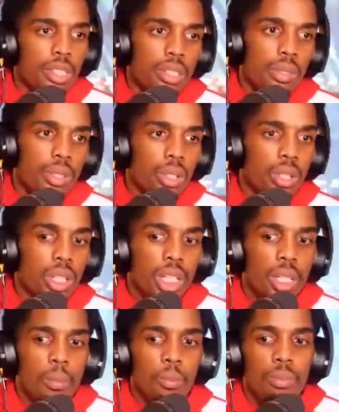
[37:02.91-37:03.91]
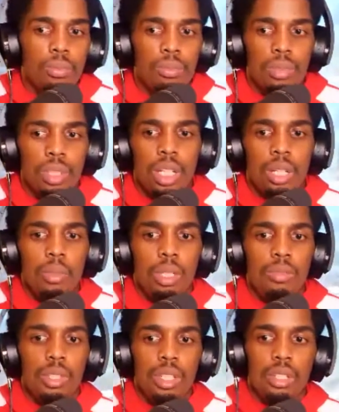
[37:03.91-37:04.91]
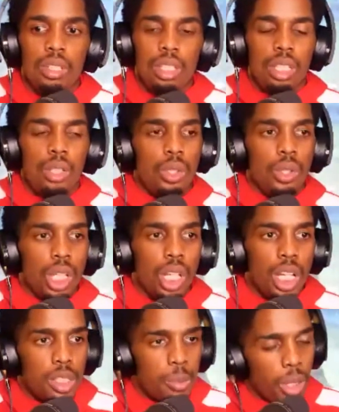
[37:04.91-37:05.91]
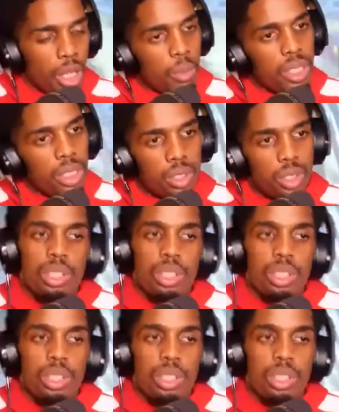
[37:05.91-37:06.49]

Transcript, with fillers: You know, um, I'm living on, you know, in Las Palmas,